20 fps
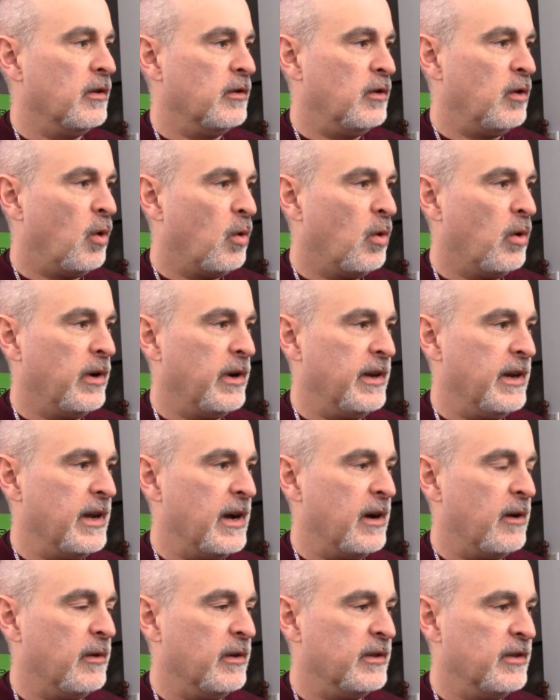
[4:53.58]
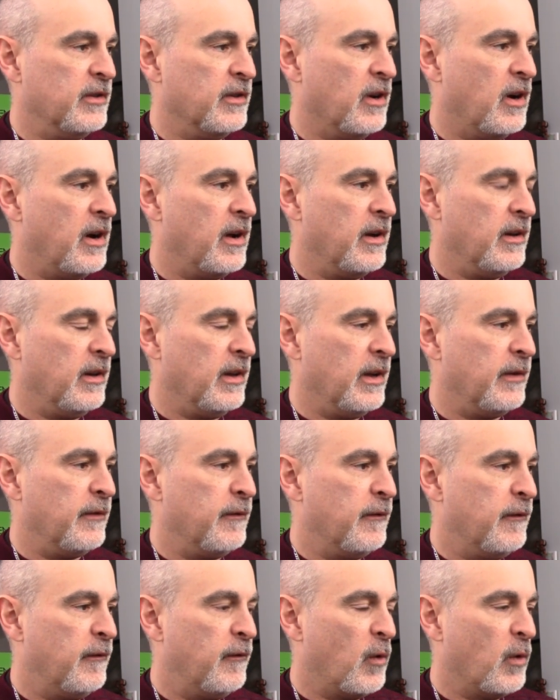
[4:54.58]
toy now. It's not like
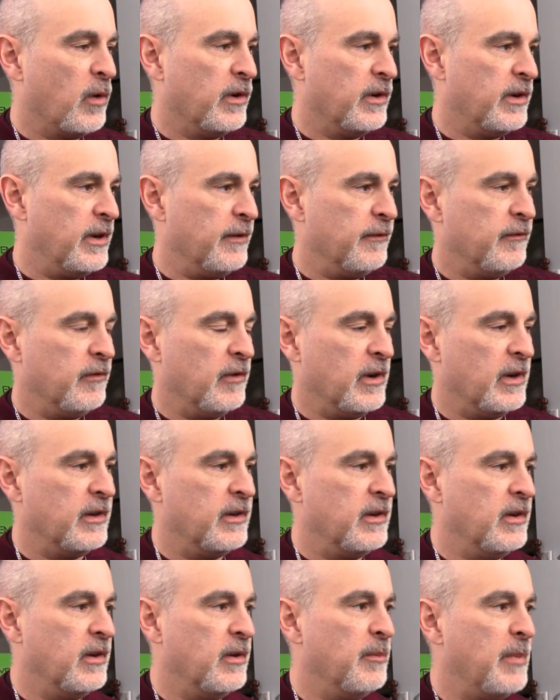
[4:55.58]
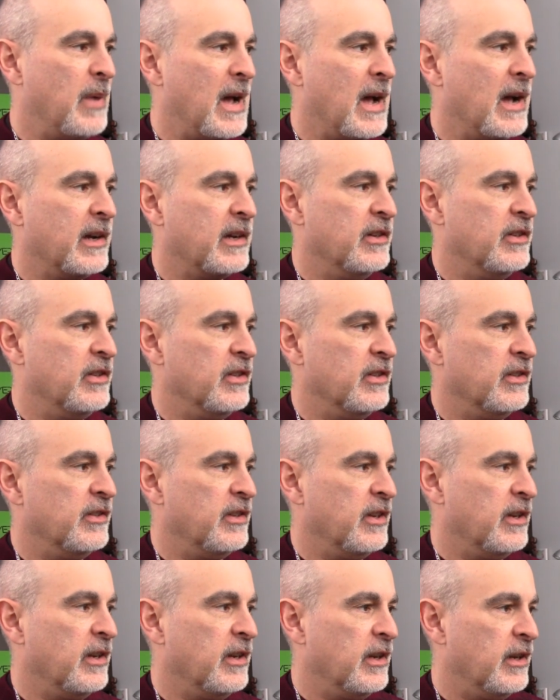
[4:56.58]
4 different
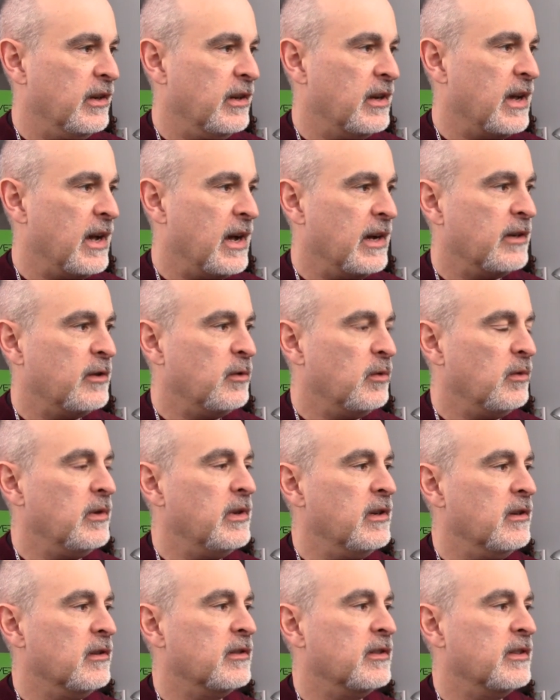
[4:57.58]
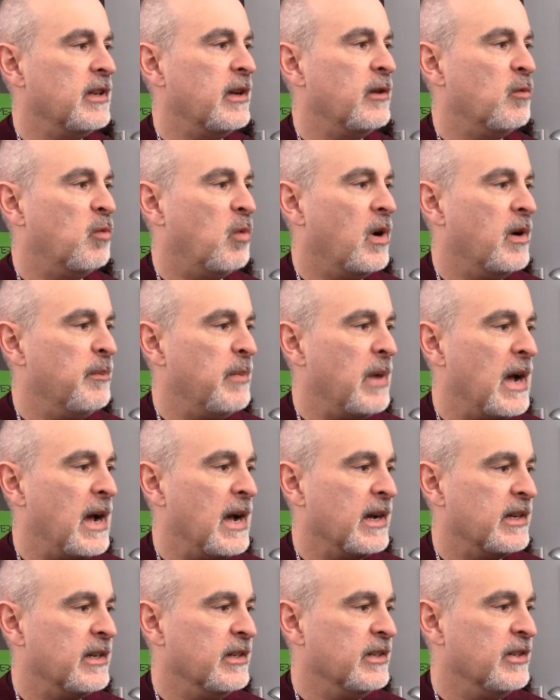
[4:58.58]
packages. It actually looks like one
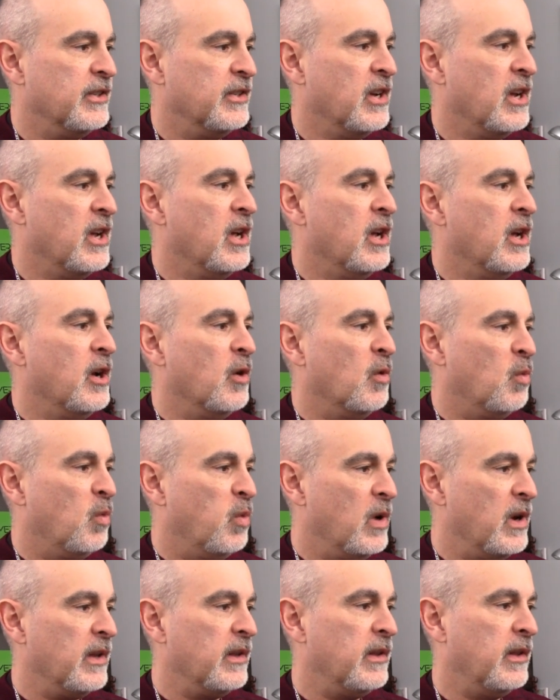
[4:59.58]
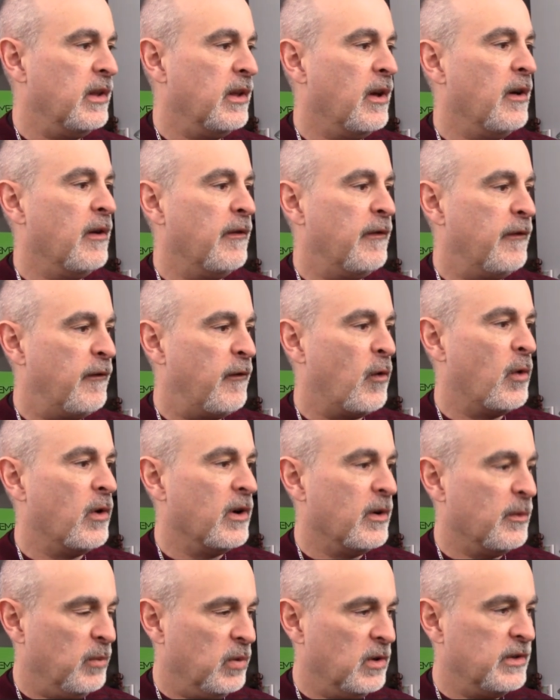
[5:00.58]
package with
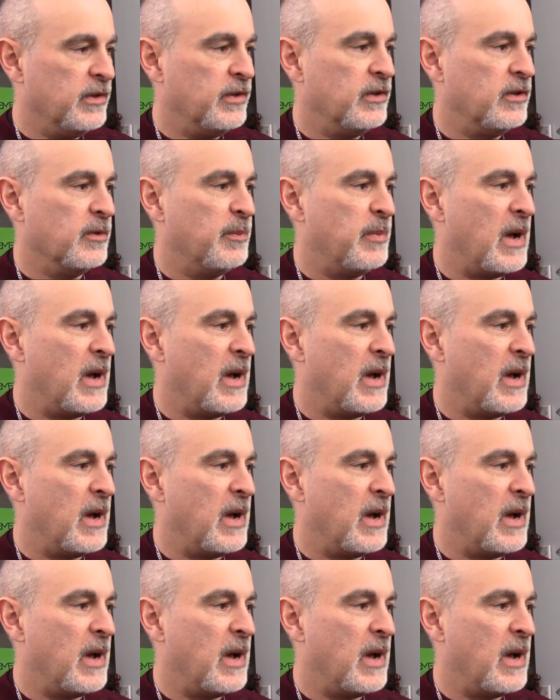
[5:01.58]
4 blister